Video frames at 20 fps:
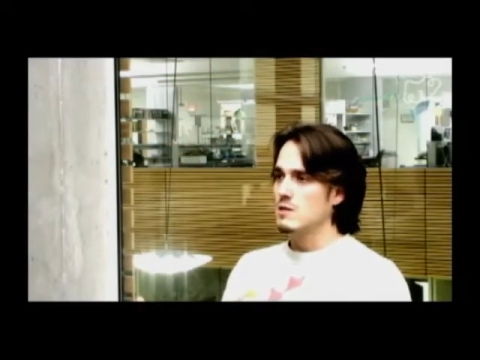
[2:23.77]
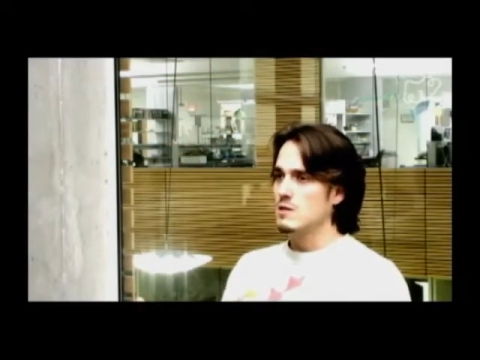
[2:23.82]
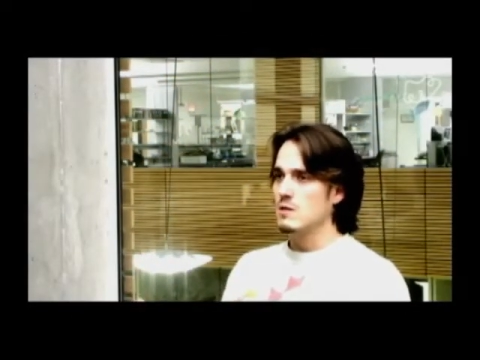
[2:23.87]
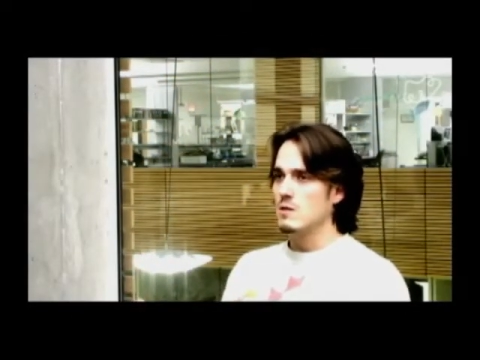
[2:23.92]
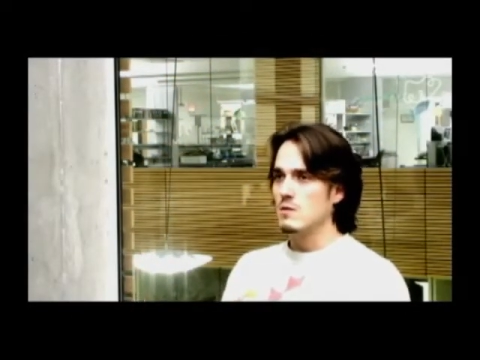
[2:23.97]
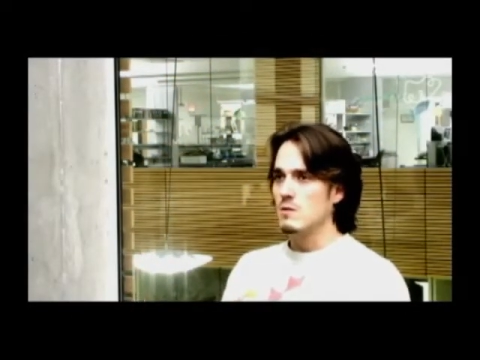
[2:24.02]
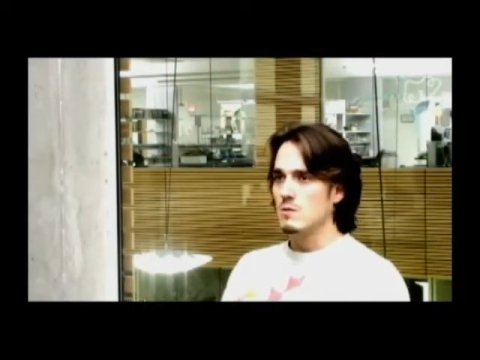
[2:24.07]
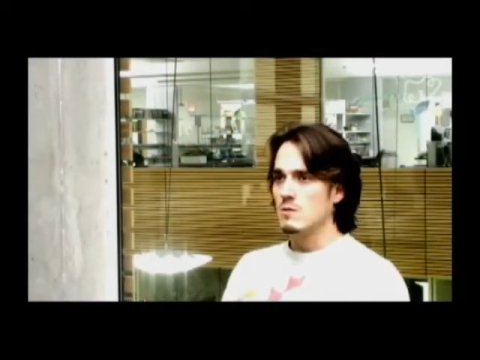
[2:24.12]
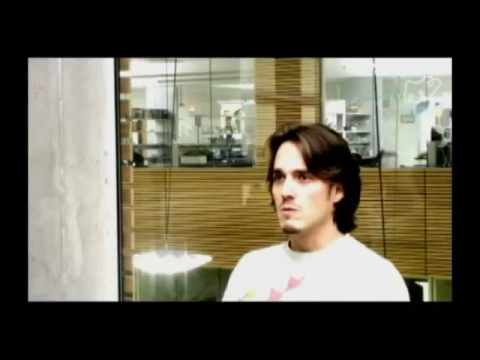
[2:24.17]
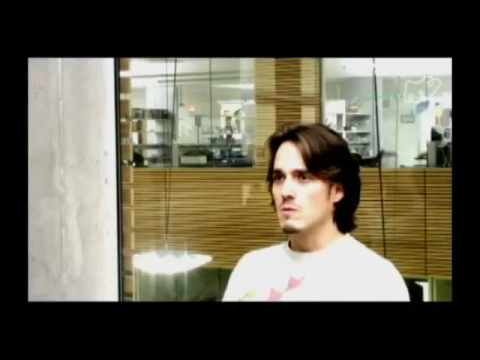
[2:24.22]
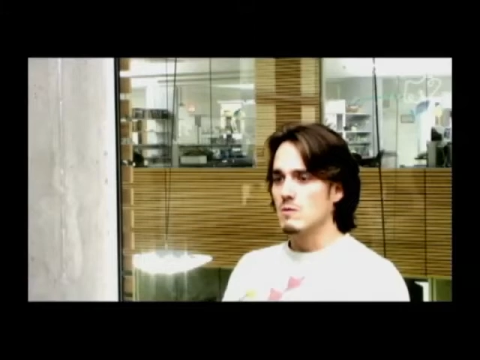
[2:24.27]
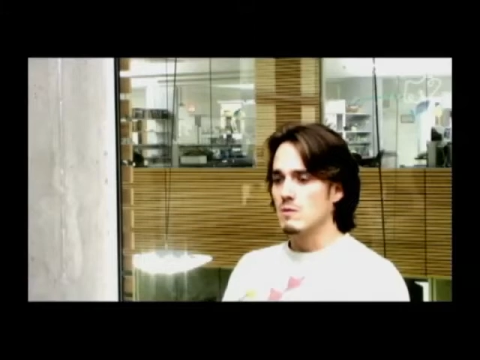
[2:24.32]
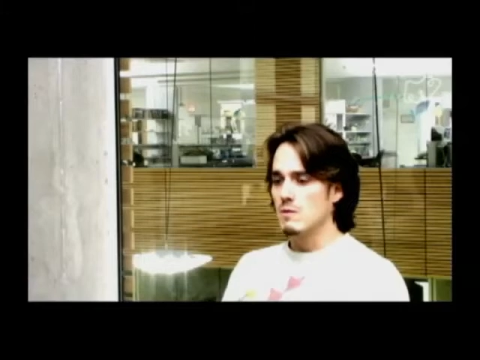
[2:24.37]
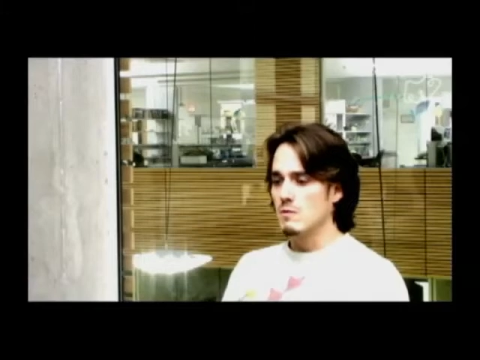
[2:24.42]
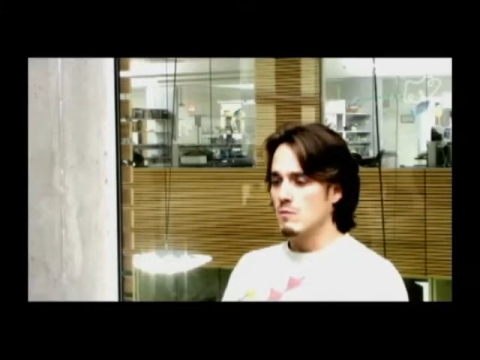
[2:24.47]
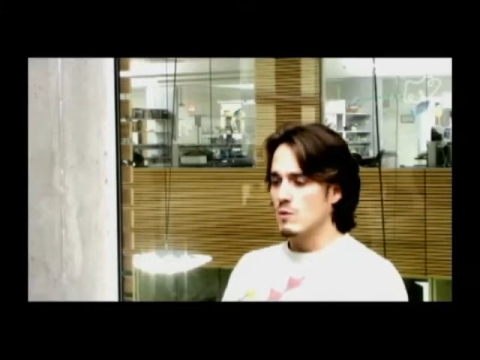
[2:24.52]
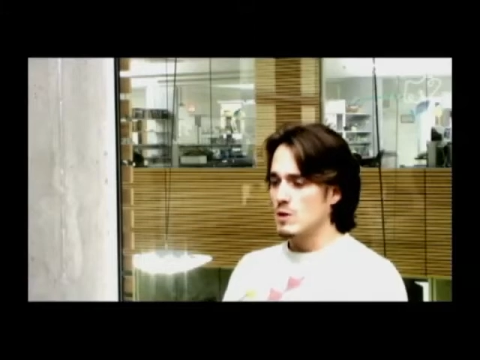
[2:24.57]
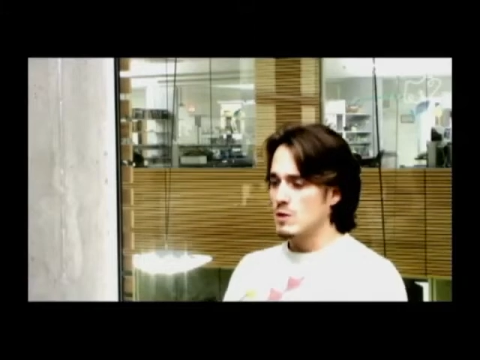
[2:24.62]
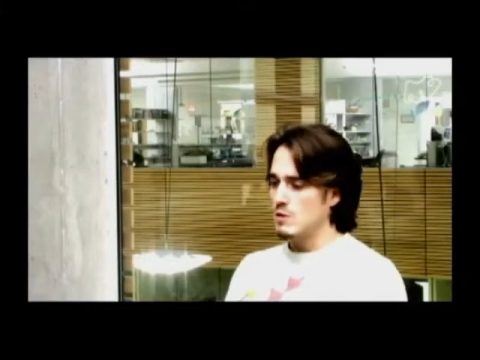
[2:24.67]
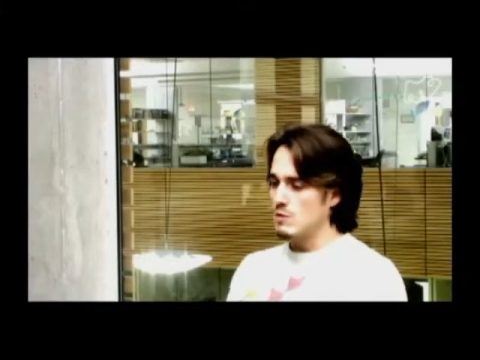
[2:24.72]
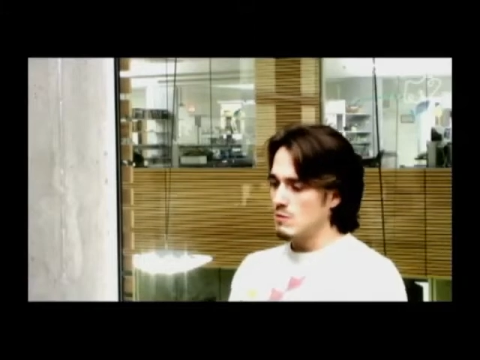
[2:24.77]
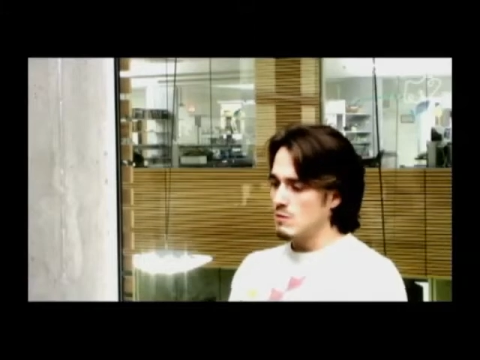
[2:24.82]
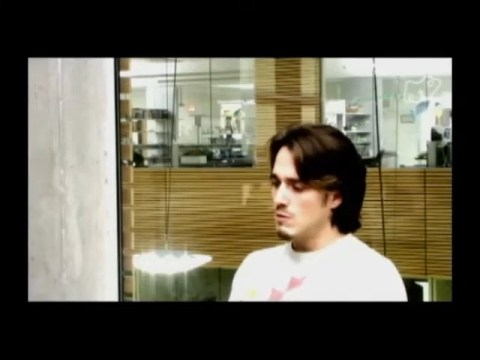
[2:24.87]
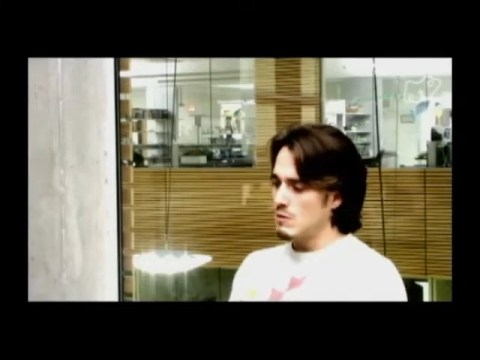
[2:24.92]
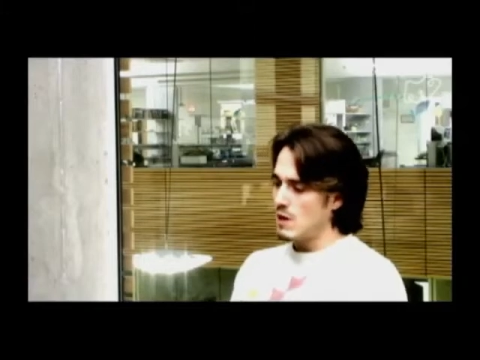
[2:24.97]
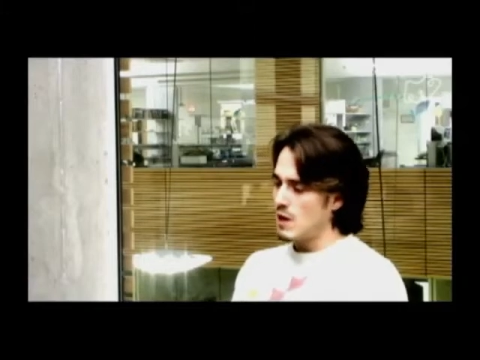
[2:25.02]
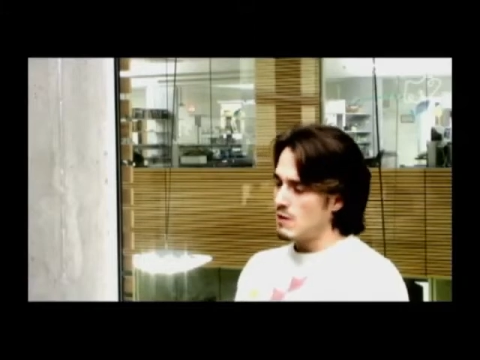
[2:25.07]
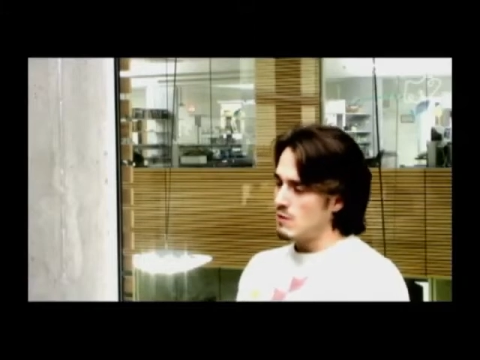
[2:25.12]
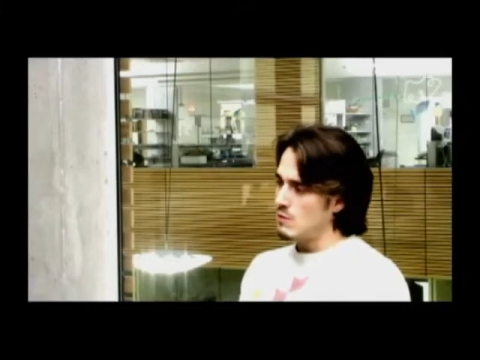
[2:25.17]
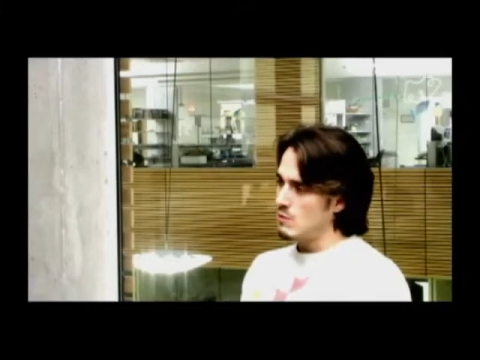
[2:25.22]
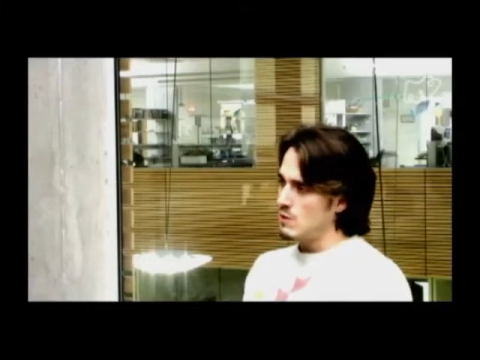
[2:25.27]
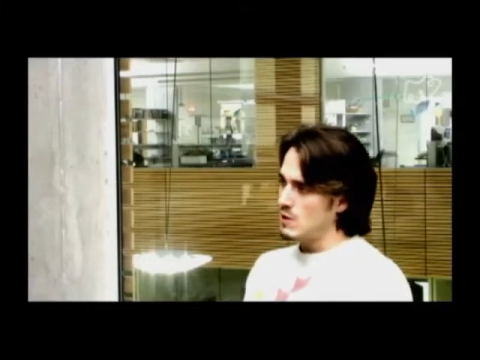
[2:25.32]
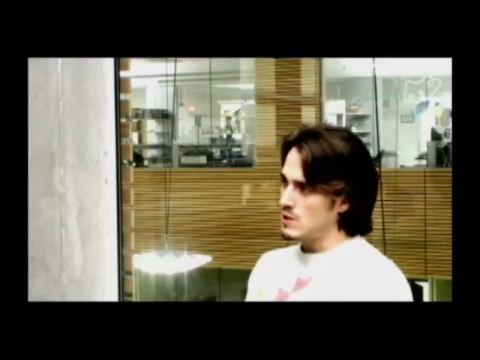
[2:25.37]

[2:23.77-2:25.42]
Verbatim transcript: So when you